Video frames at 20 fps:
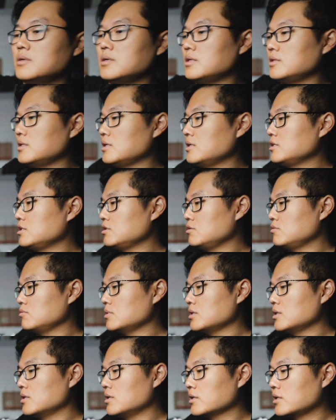and then
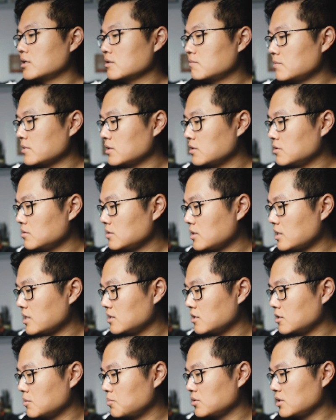you unlock your phone
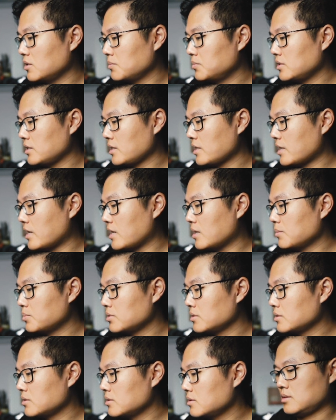and open up the
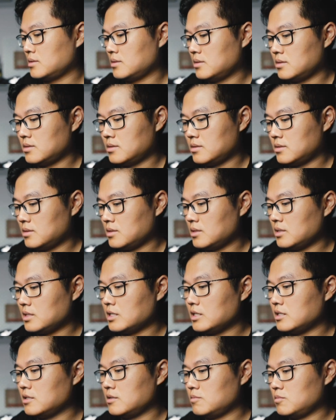app, and
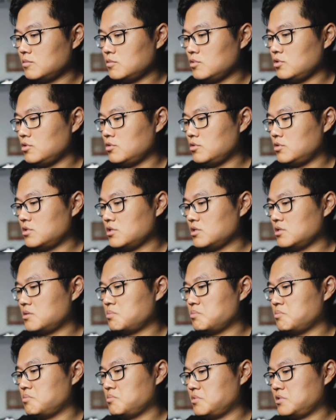then you
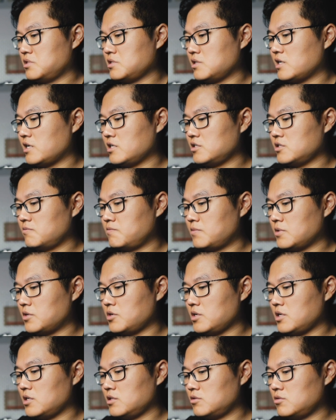just slide your
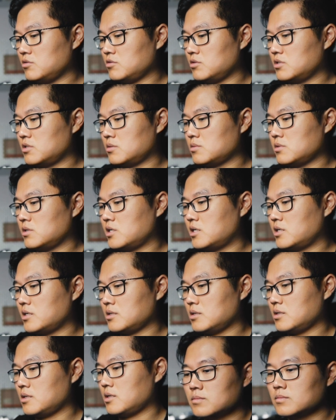phone into the
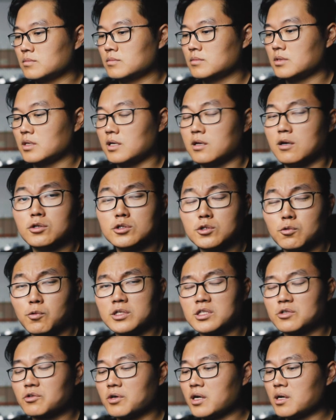slot. And also
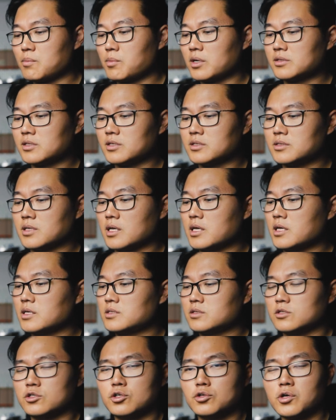what's great about this
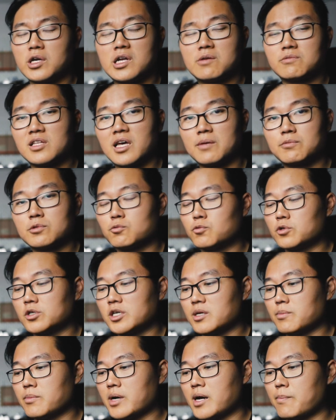is you don't even have to
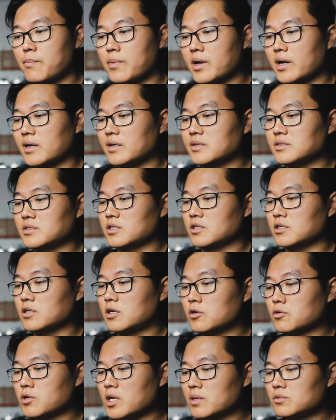worry about balancing.
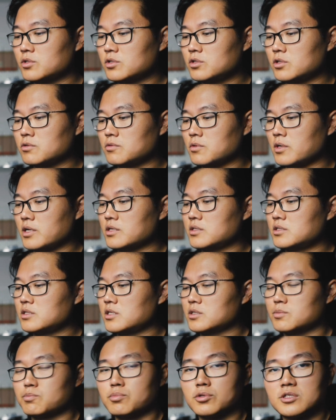All you have to do is
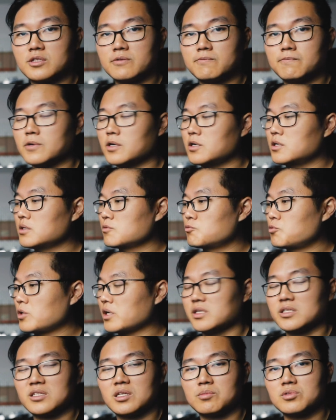just put the phone
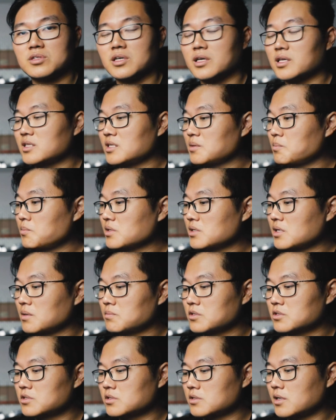relatively in the middle
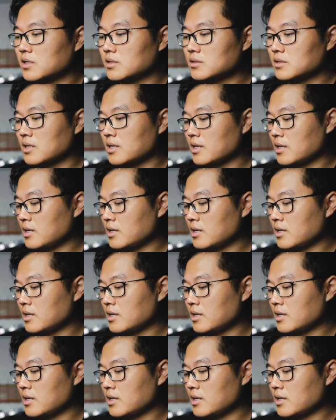of the slot